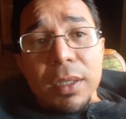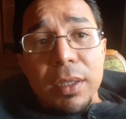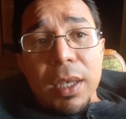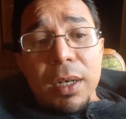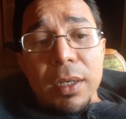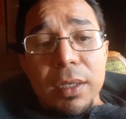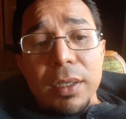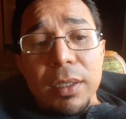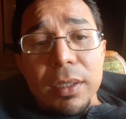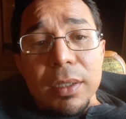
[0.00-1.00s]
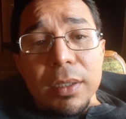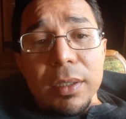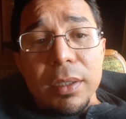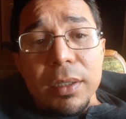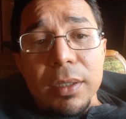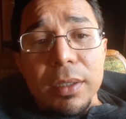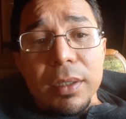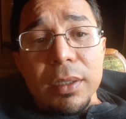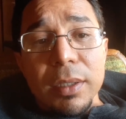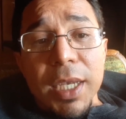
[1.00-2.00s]
then
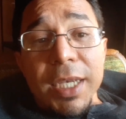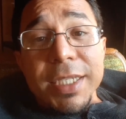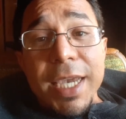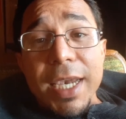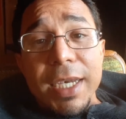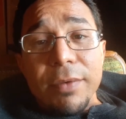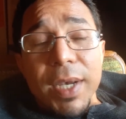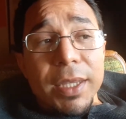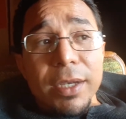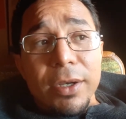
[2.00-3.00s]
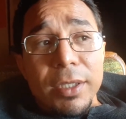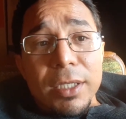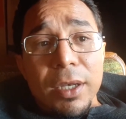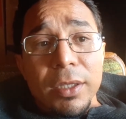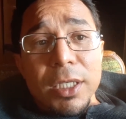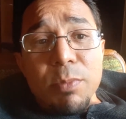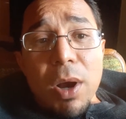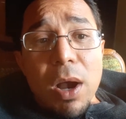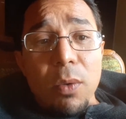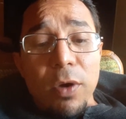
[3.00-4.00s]
they could take it right there on the
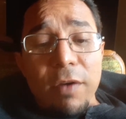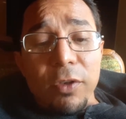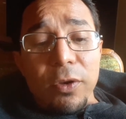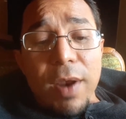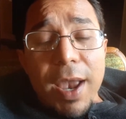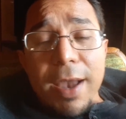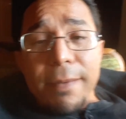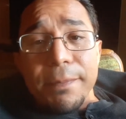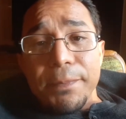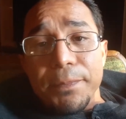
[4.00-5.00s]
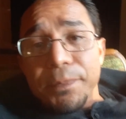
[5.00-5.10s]
spot wherever they're at.